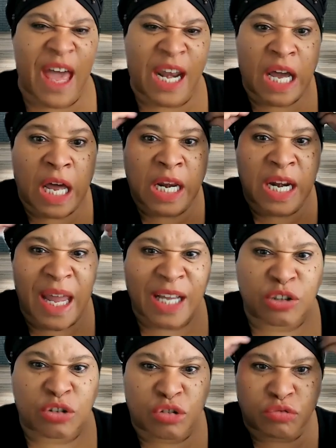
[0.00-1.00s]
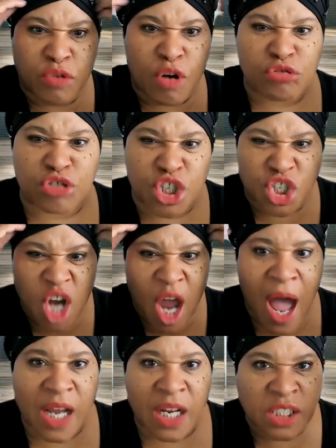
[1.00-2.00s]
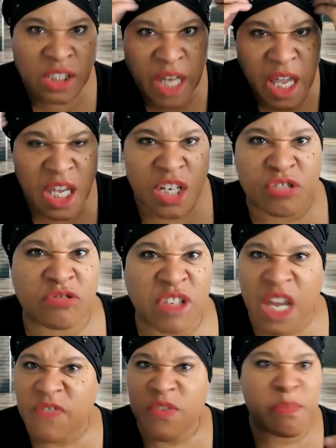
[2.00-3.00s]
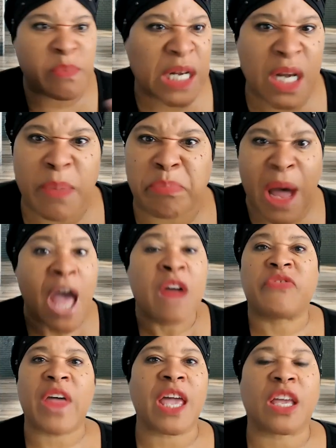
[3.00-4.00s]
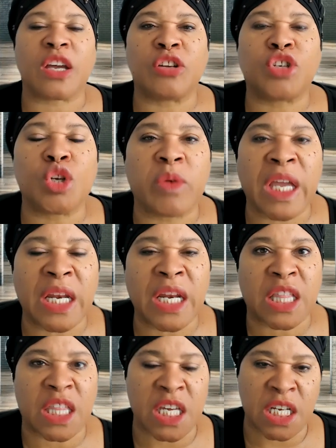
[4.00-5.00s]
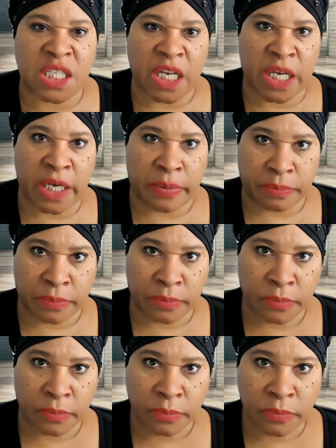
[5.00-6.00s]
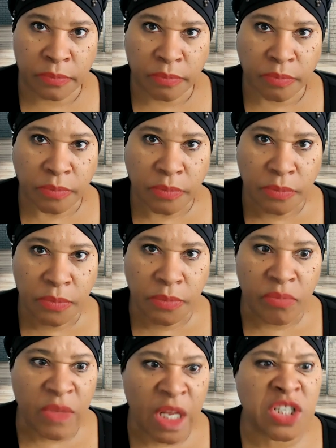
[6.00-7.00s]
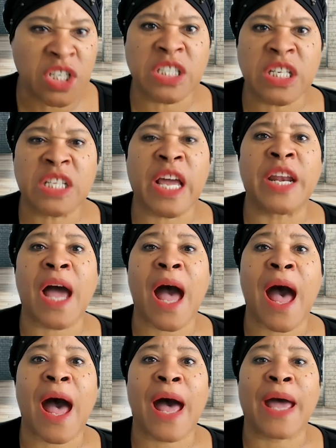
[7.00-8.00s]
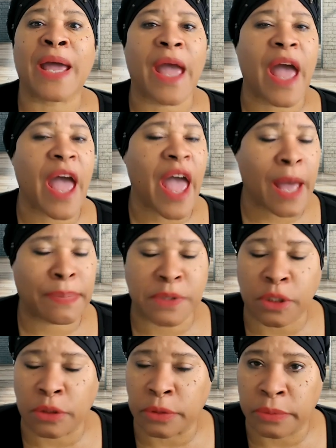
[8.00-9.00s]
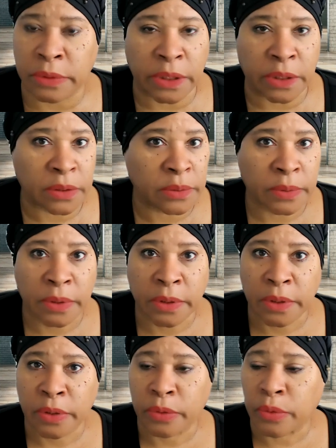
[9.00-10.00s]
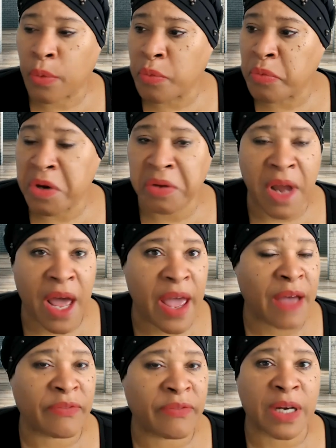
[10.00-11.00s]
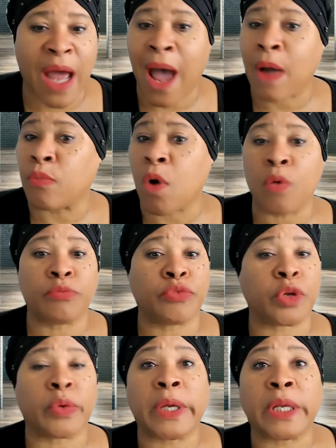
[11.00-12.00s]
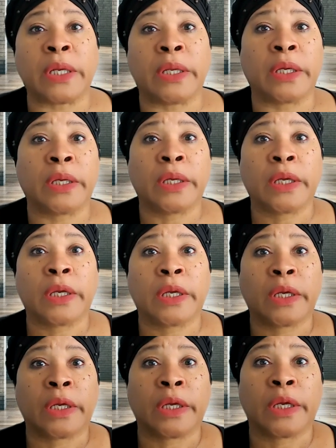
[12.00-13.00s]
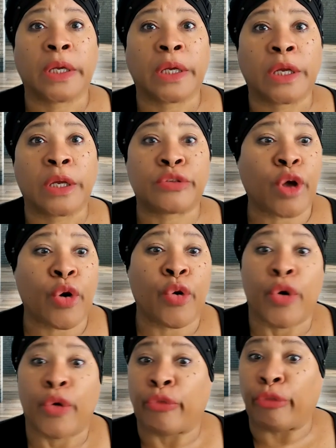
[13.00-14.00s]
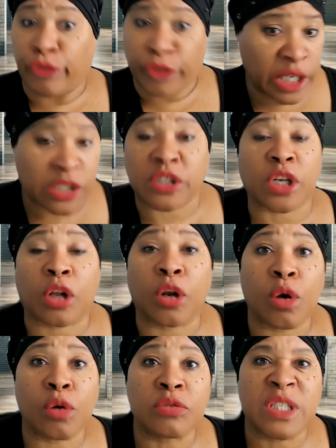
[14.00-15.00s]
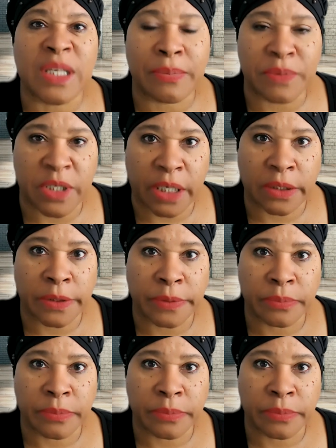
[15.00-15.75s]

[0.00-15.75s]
that electro shock. They could give him a lobotomy. They could do anything to him. She says, and I absolutely will not have it. I won't do it. So this is a closed subject.